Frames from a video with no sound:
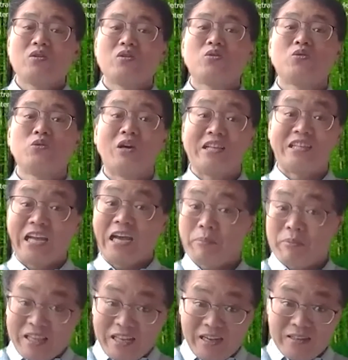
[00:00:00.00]
to
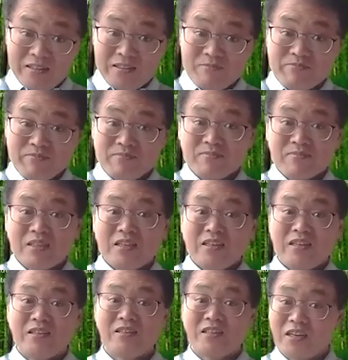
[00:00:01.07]
adapt that
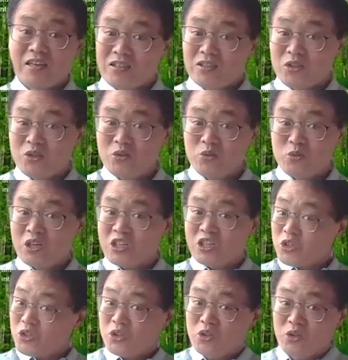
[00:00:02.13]
and tell you what
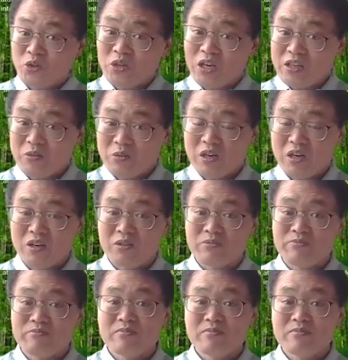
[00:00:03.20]
you should do on ground.